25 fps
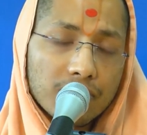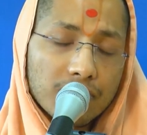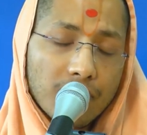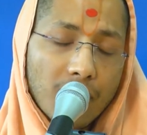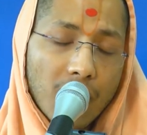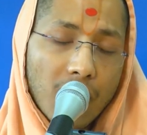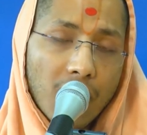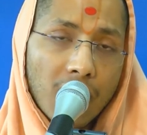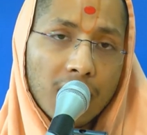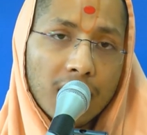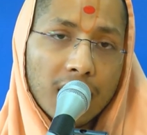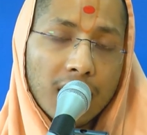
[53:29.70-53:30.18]

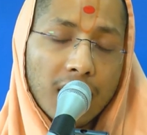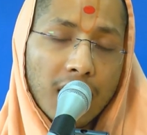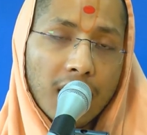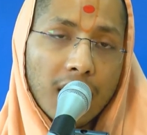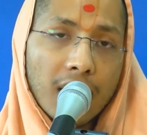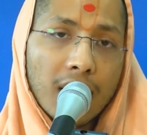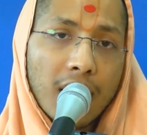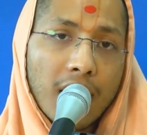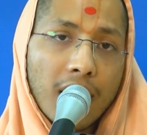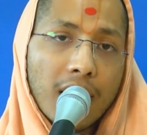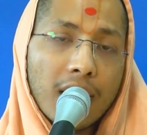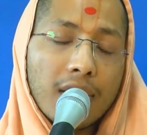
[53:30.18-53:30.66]
a
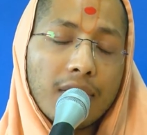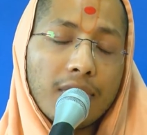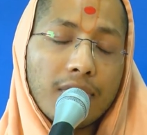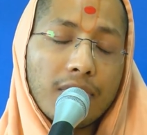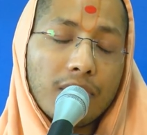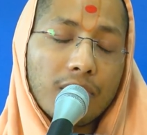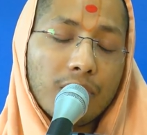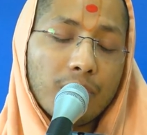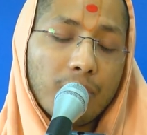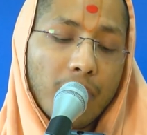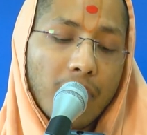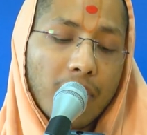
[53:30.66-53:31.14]
knave,
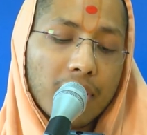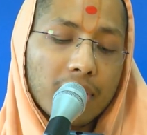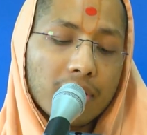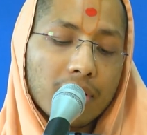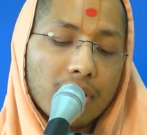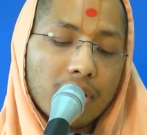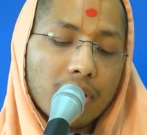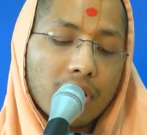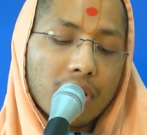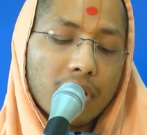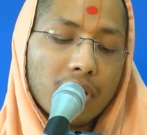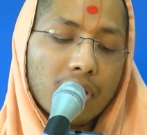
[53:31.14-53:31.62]
but
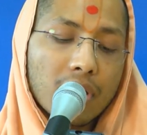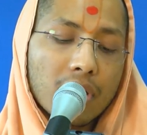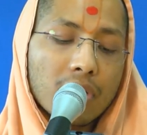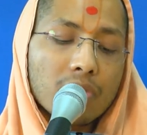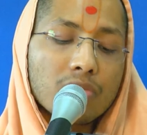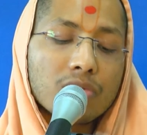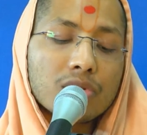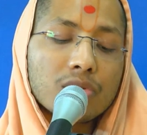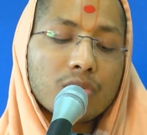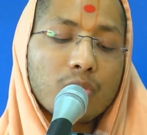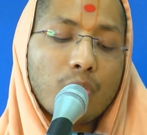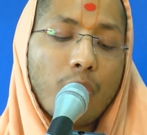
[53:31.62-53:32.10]
he
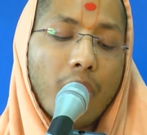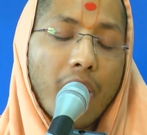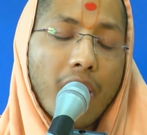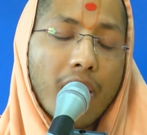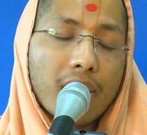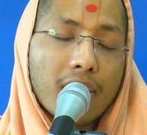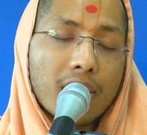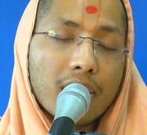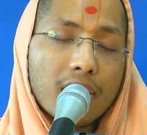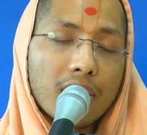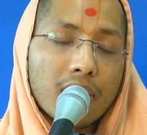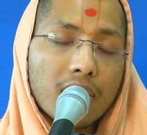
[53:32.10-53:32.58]
was
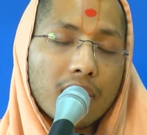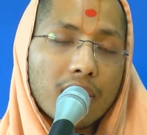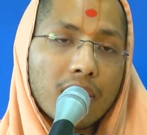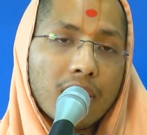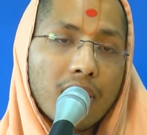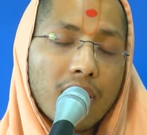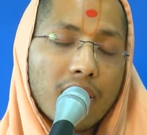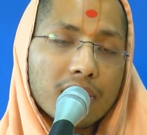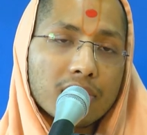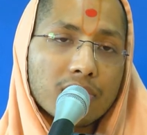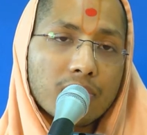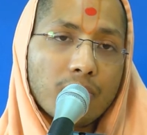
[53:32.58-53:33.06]
very,
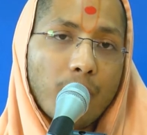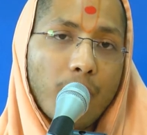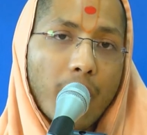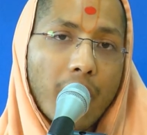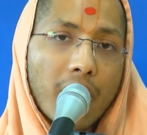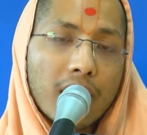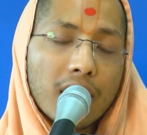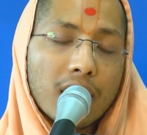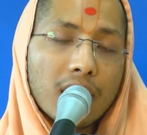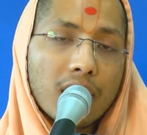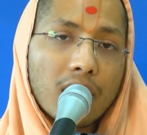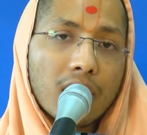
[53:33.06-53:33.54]
he has
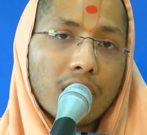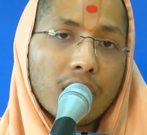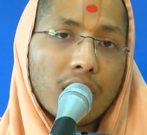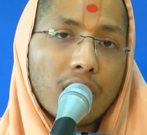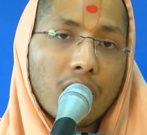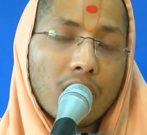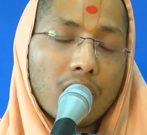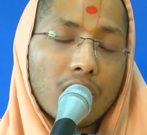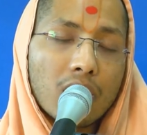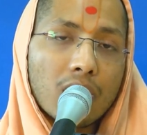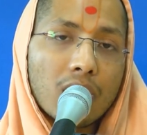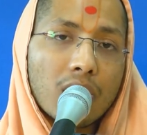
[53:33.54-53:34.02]
very,
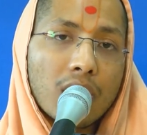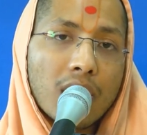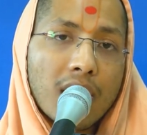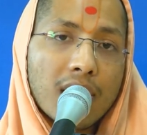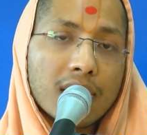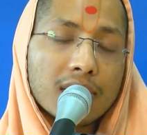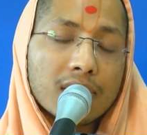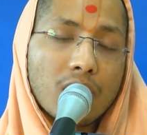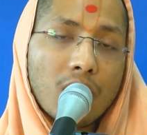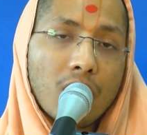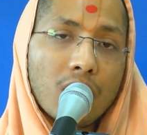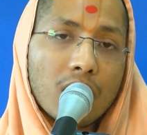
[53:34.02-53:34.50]
or he
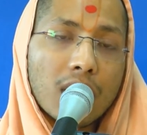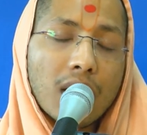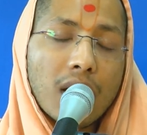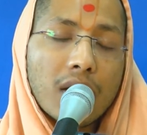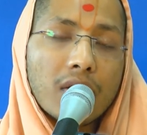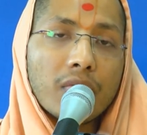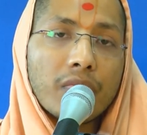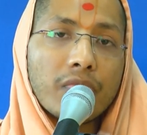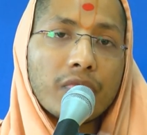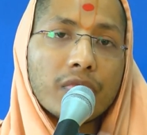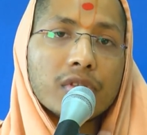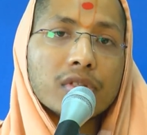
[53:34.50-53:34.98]
has all
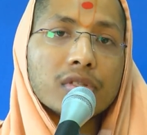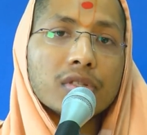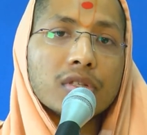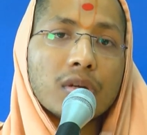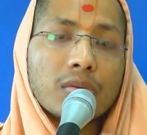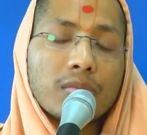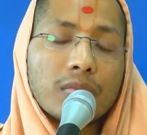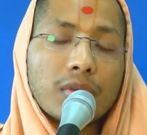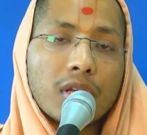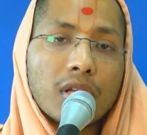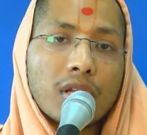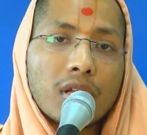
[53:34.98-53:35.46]
kind of
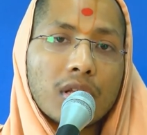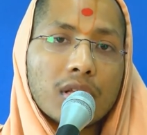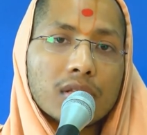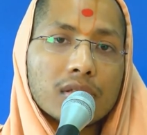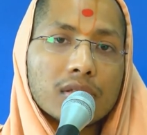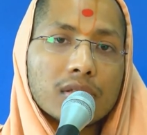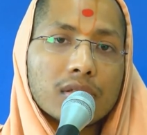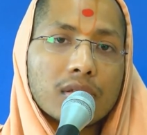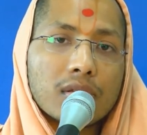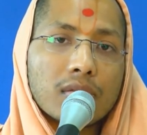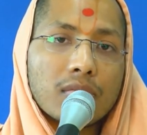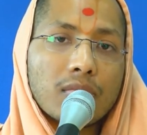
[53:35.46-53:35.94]
wisdom in his
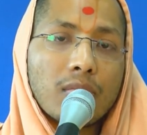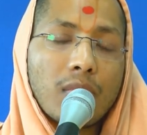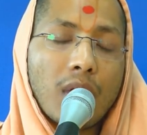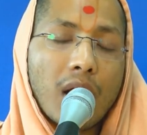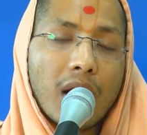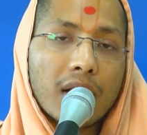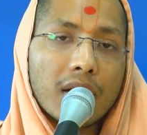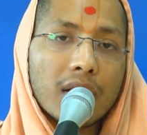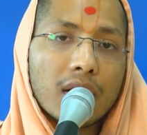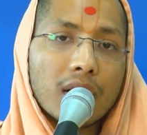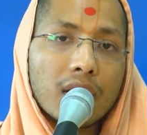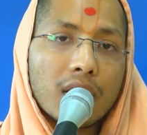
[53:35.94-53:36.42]

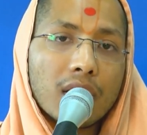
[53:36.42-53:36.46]
mind